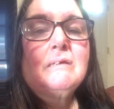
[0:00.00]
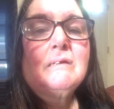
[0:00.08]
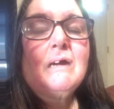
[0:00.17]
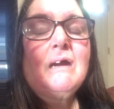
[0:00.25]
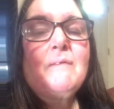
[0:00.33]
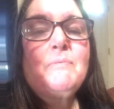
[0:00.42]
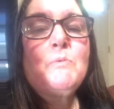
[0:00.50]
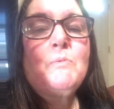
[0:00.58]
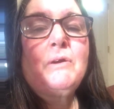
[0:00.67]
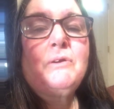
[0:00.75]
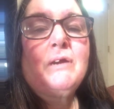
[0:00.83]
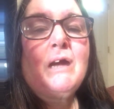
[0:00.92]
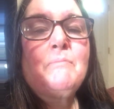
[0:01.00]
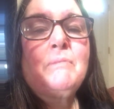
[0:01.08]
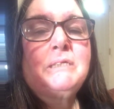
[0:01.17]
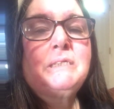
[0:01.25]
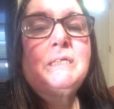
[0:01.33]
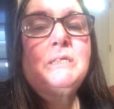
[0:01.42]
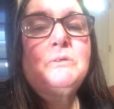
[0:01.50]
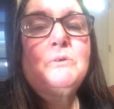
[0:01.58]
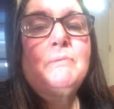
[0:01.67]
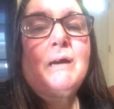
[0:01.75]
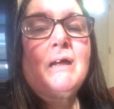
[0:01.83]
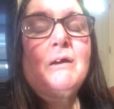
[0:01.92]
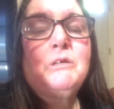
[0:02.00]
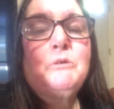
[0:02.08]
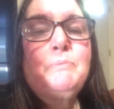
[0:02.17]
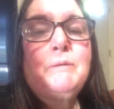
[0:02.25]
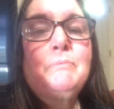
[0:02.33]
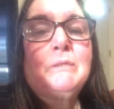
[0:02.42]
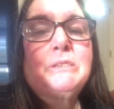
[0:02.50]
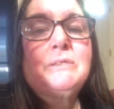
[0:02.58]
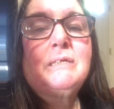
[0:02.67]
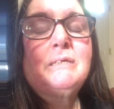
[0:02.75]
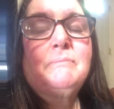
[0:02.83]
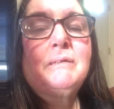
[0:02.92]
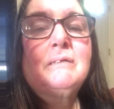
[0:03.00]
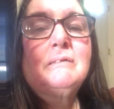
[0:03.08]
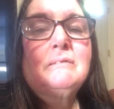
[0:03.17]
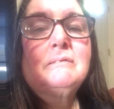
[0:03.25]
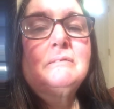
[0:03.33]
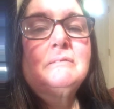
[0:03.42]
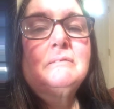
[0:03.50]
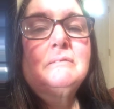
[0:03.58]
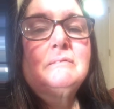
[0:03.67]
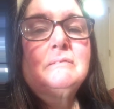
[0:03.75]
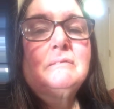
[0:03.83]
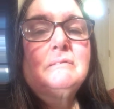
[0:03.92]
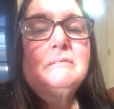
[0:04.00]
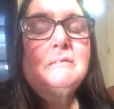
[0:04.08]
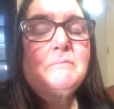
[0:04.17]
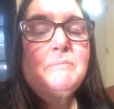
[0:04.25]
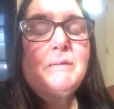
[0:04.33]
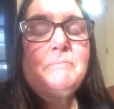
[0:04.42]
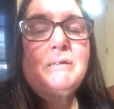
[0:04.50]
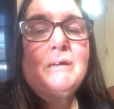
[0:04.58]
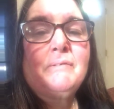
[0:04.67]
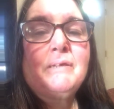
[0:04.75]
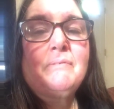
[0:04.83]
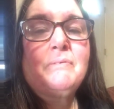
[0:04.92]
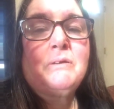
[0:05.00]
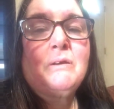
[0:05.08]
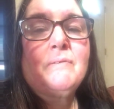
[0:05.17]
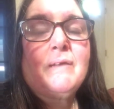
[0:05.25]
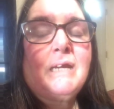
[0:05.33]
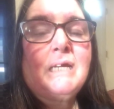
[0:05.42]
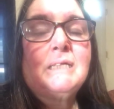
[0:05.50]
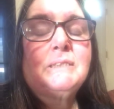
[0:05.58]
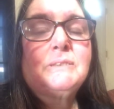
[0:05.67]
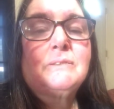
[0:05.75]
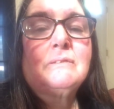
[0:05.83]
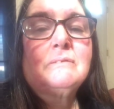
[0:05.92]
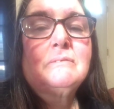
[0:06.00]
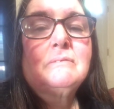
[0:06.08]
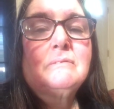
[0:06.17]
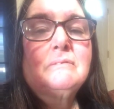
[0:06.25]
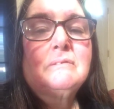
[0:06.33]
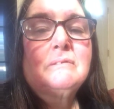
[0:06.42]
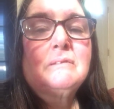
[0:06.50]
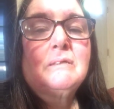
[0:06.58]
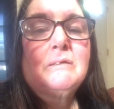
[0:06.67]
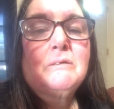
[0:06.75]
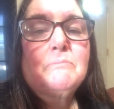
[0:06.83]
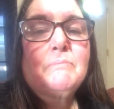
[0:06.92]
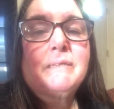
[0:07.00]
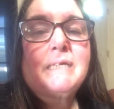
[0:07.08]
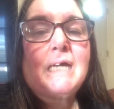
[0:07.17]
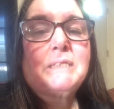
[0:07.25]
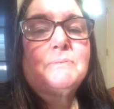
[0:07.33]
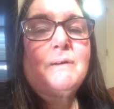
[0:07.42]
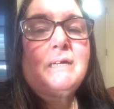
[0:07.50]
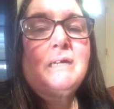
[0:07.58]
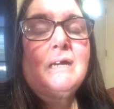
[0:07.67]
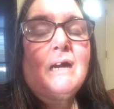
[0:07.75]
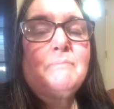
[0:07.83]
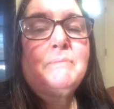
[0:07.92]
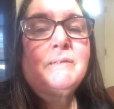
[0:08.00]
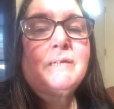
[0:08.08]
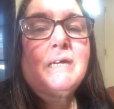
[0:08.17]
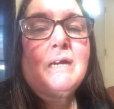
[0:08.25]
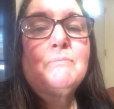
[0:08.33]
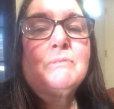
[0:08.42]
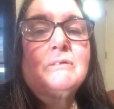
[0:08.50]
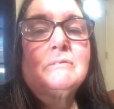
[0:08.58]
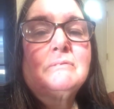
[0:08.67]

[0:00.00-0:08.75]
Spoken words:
I often wonder how much he knew about how you people treated me. Maybe I'll never know that answer, but that's why he got me the camera.